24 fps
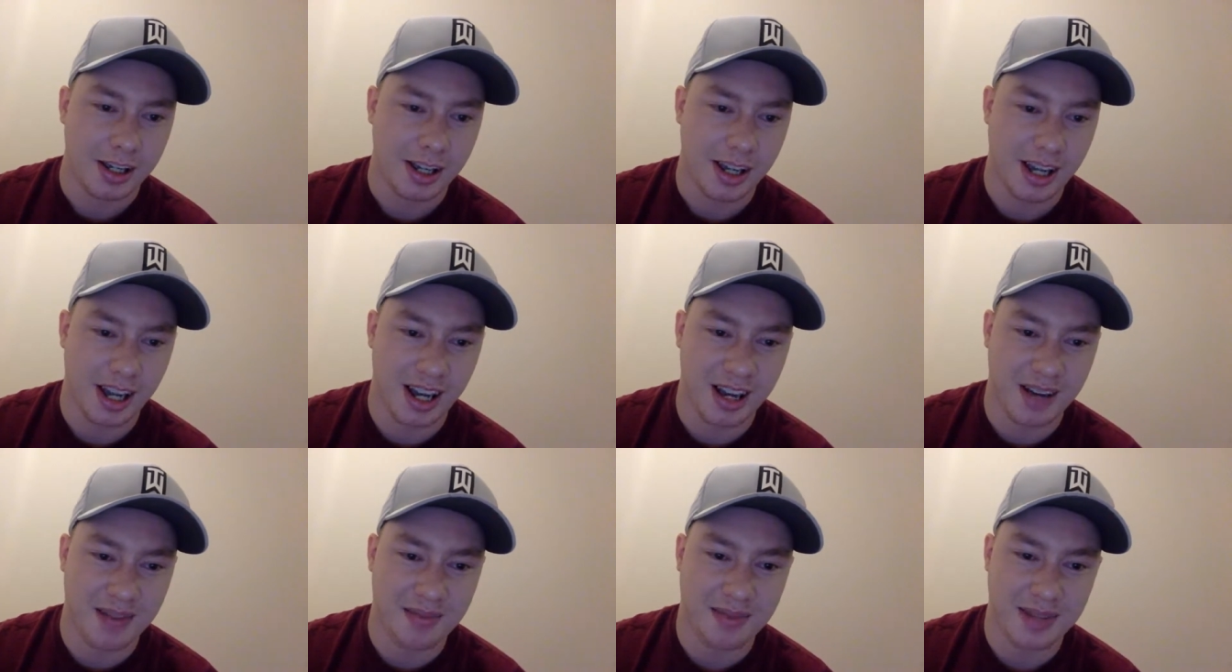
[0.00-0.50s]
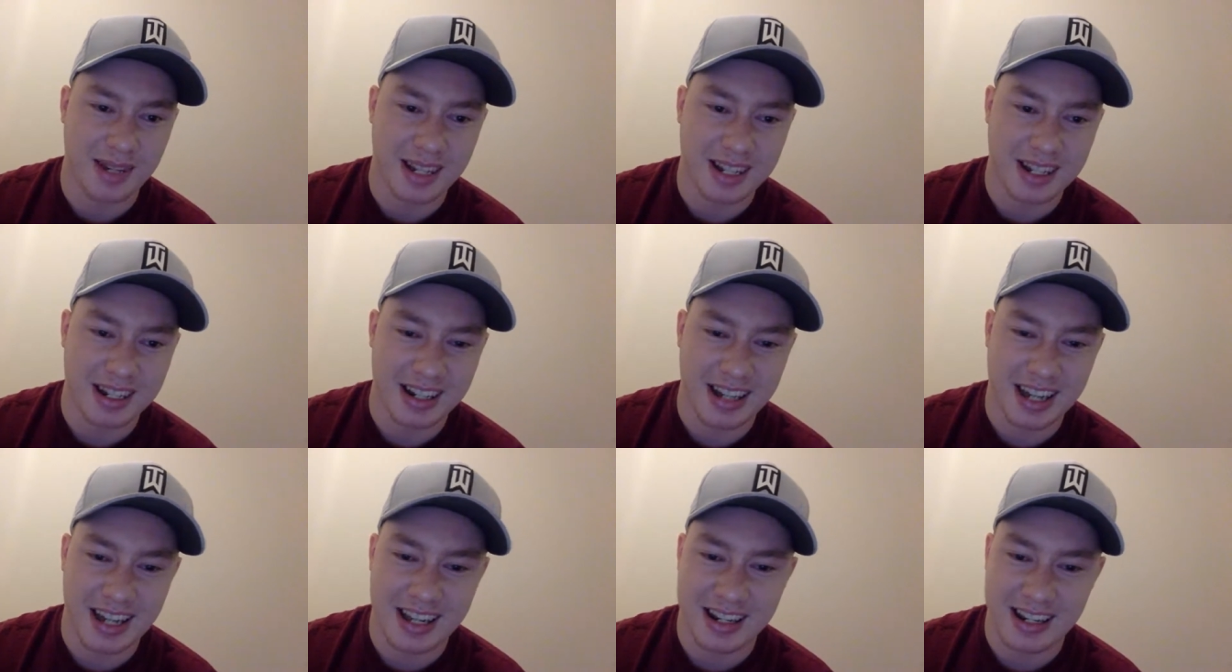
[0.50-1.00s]
but
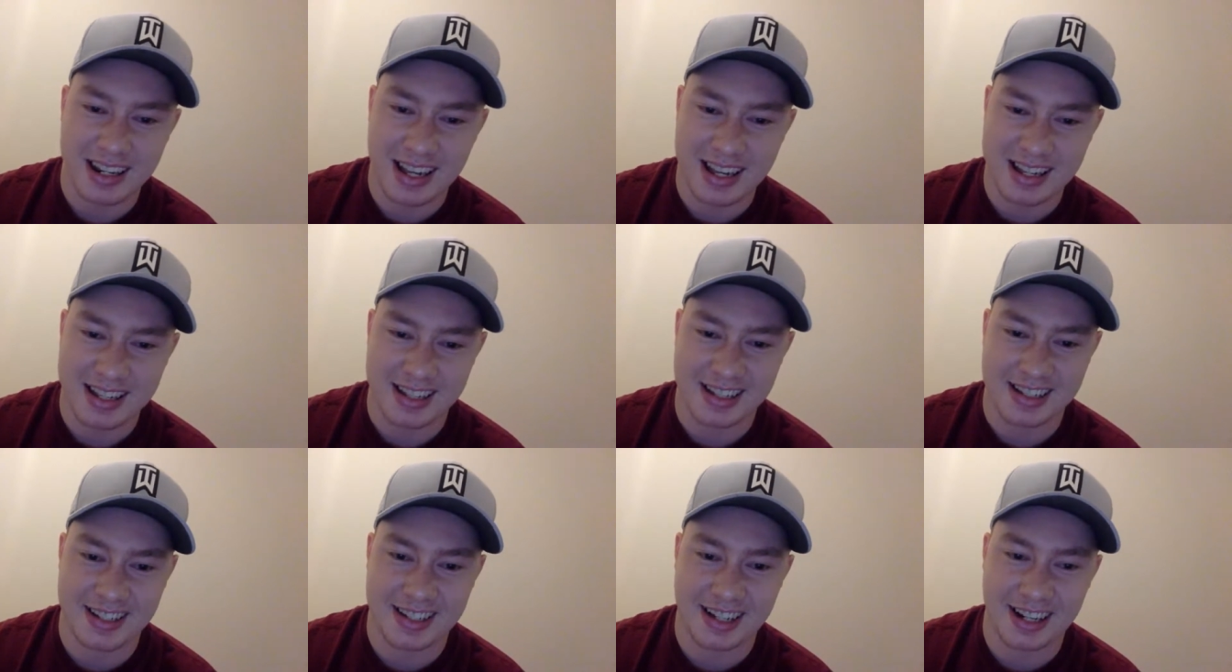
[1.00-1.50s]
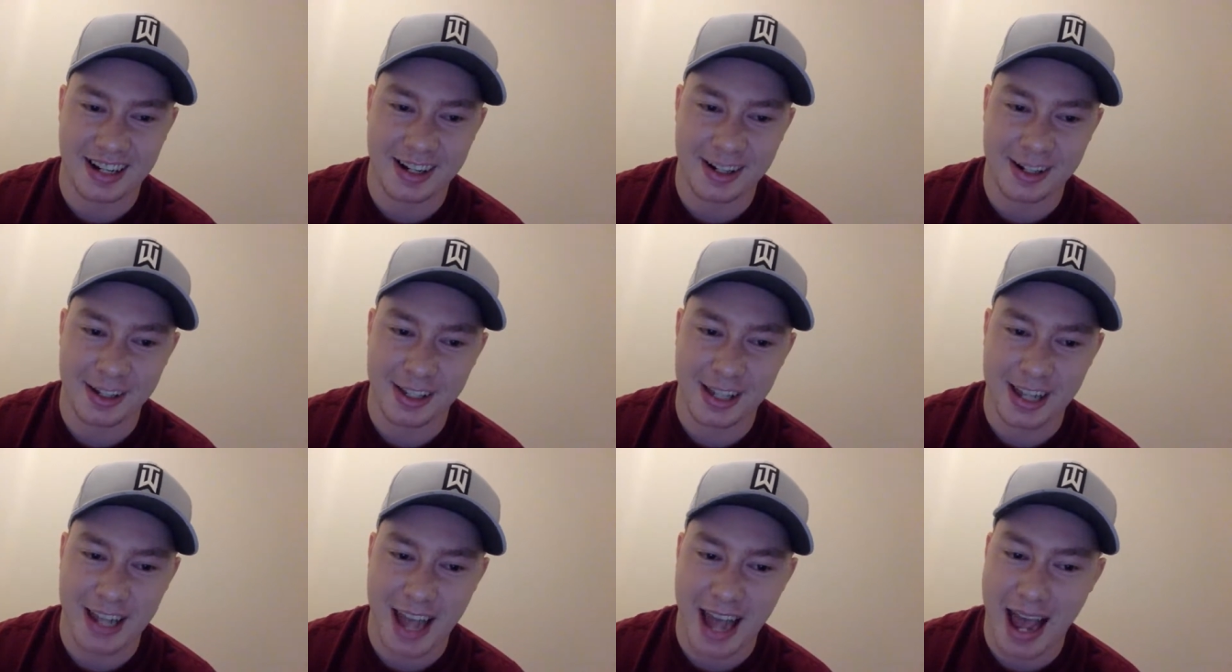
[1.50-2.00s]
it didn't
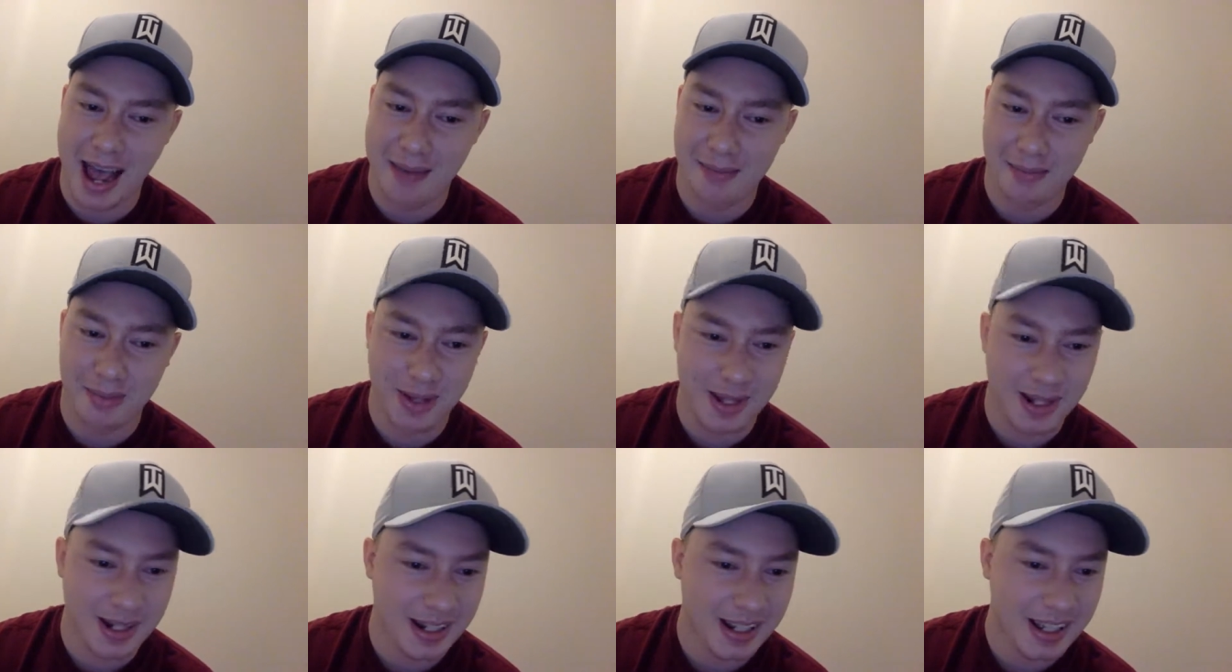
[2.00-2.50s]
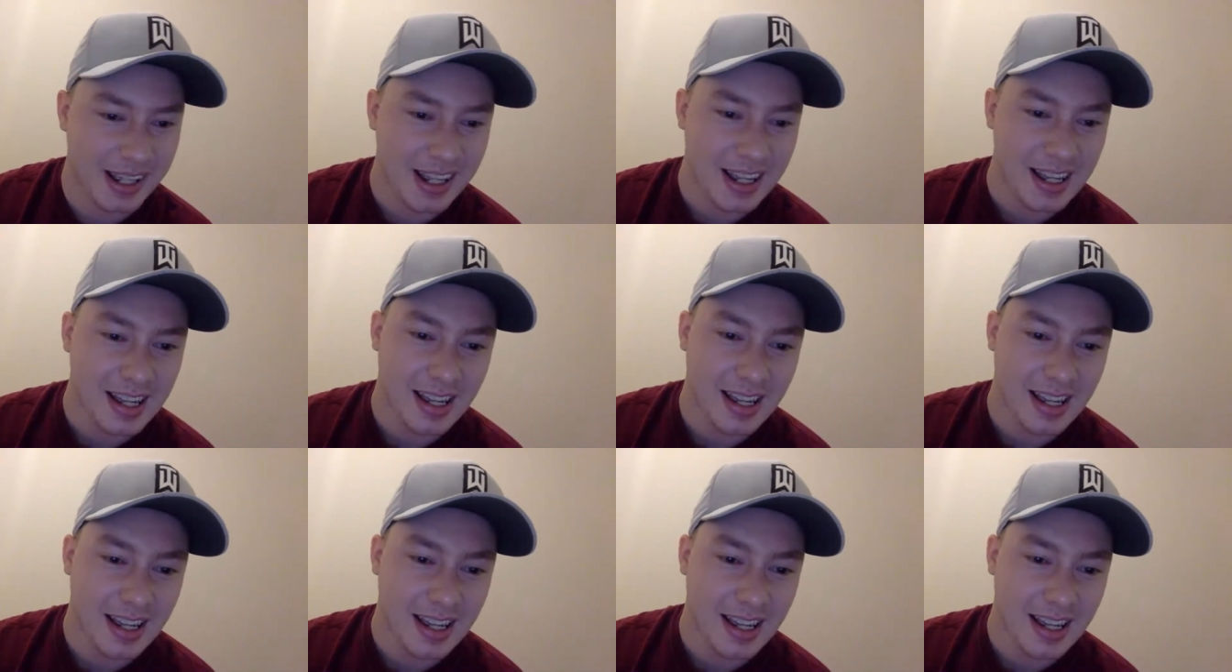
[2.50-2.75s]
necessarily happen.